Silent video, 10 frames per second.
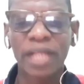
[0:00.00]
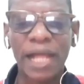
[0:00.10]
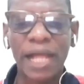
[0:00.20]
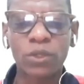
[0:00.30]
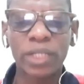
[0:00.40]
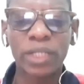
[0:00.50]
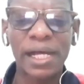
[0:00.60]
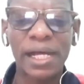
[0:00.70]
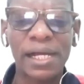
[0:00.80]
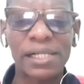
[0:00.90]
another,
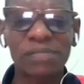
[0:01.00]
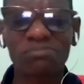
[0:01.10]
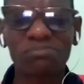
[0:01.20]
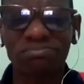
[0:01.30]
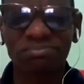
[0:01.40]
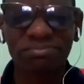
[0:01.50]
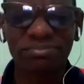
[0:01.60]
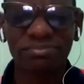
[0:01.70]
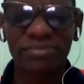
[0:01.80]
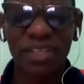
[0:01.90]

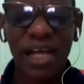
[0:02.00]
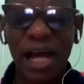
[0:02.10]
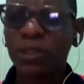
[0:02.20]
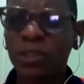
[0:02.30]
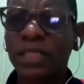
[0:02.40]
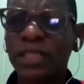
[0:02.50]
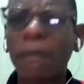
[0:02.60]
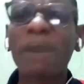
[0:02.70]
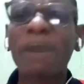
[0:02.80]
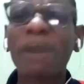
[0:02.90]
how much is it?
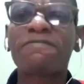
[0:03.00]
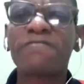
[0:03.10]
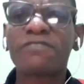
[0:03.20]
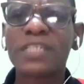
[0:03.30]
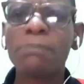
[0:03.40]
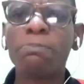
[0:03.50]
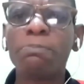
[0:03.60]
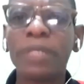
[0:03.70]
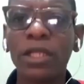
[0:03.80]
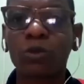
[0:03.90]
About 15
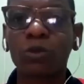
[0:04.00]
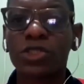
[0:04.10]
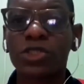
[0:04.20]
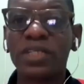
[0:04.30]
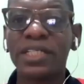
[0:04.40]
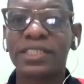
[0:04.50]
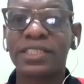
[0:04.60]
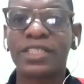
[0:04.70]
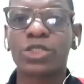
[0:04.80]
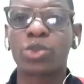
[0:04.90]
billion was released in
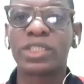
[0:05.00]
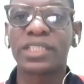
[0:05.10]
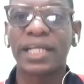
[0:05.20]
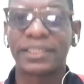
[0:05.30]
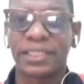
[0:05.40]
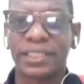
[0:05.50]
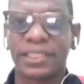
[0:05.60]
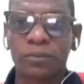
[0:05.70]
2019.